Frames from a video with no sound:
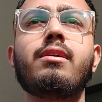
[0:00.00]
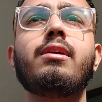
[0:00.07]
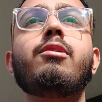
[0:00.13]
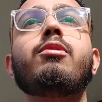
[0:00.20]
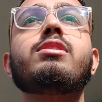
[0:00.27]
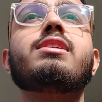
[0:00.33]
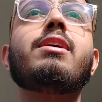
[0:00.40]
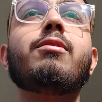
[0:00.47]

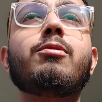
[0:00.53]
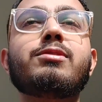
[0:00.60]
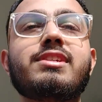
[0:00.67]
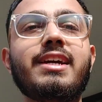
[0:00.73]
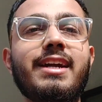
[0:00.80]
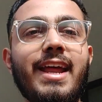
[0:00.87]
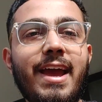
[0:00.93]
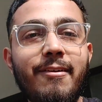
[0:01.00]
You just have to
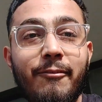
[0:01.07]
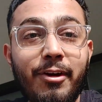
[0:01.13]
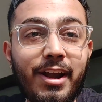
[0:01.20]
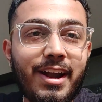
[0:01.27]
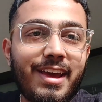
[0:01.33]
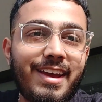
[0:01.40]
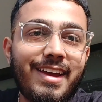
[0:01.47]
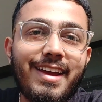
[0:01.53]
sit
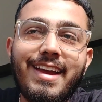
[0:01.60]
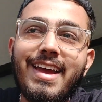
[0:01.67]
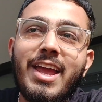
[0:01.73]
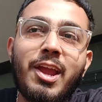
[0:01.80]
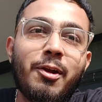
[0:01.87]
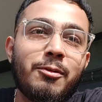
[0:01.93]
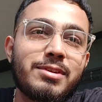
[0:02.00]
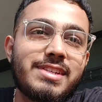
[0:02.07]
every day.
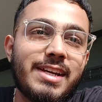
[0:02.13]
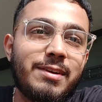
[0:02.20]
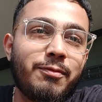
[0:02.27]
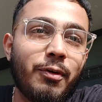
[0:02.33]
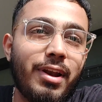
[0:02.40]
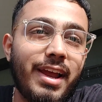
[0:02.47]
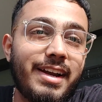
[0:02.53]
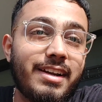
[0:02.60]
You have to sit
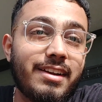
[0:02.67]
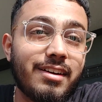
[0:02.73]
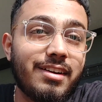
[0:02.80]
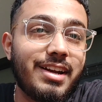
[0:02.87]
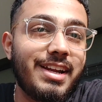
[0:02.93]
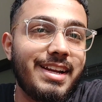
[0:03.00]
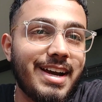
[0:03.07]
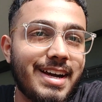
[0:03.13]
for like
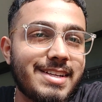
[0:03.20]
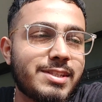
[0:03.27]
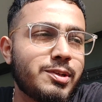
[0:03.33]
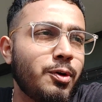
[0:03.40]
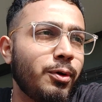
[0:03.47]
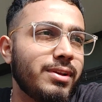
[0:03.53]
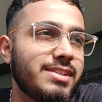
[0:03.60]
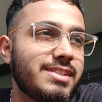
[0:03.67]
13 hours
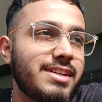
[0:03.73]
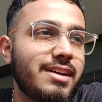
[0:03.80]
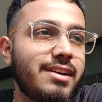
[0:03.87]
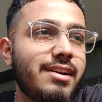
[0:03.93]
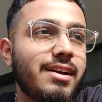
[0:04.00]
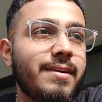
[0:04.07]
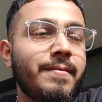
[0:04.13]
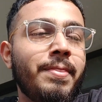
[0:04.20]

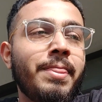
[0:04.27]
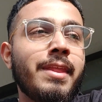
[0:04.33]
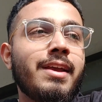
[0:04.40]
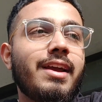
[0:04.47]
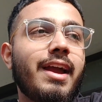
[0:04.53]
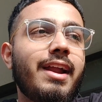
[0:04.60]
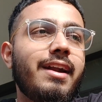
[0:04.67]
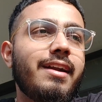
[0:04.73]
constant,
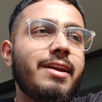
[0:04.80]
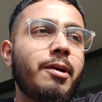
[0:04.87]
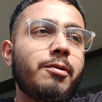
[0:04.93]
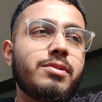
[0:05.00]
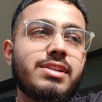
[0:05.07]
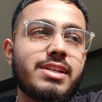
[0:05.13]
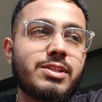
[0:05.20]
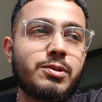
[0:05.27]
and you have
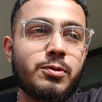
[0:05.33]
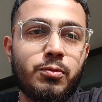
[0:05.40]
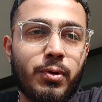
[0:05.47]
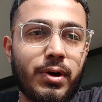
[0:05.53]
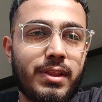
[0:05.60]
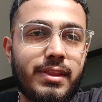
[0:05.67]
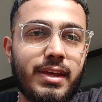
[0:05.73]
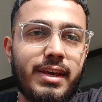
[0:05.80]
to just do
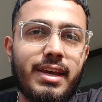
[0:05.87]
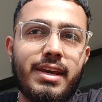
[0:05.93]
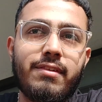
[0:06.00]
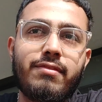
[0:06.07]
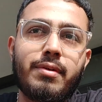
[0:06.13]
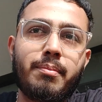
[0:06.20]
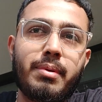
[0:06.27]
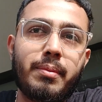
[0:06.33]
one thing.
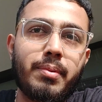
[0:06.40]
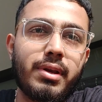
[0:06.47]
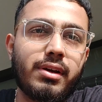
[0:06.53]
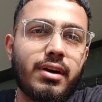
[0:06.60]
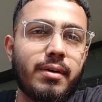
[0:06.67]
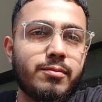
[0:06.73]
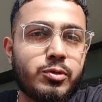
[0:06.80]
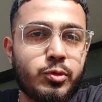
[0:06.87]
If a people
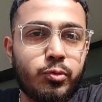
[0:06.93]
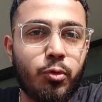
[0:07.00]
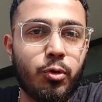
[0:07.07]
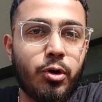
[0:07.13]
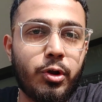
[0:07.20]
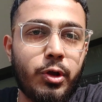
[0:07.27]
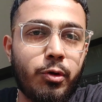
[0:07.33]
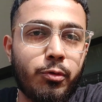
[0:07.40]
comes to
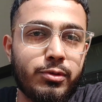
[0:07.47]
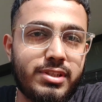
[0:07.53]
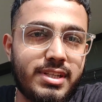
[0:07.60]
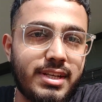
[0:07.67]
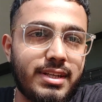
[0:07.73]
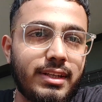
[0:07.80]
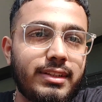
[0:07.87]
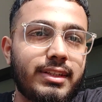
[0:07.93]
vote, you have
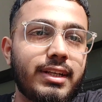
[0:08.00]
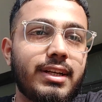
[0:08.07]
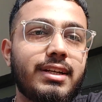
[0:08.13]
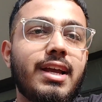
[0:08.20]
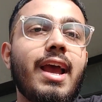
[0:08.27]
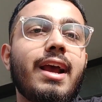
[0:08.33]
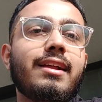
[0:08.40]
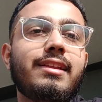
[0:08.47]
to
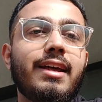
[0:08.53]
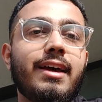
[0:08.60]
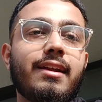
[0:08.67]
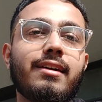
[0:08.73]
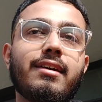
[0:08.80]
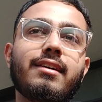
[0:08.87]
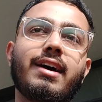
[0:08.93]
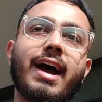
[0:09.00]
check their
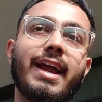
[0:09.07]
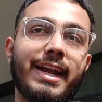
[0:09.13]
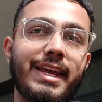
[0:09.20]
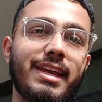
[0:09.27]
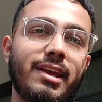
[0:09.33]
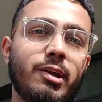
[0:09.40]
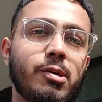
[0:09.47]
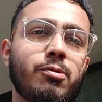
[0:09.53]

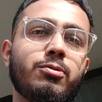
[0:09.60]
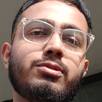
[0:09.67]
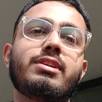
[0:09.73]
ID. You